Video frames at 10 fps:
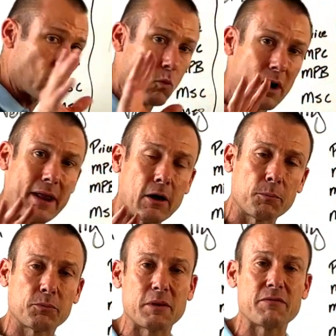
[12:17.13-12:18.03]
And what
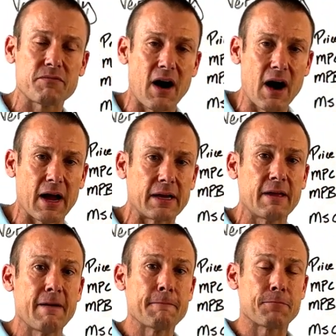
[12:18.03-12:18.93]
helps me find
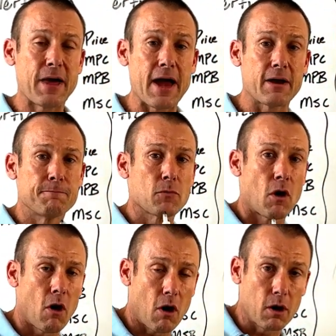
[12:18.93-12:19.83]
that
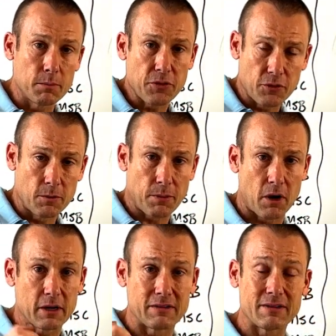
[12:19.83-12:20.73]
harm to third
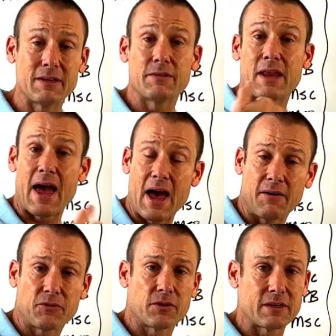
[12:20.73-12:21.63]
parties even
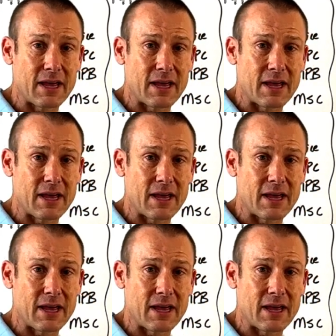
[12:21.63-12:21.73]
after the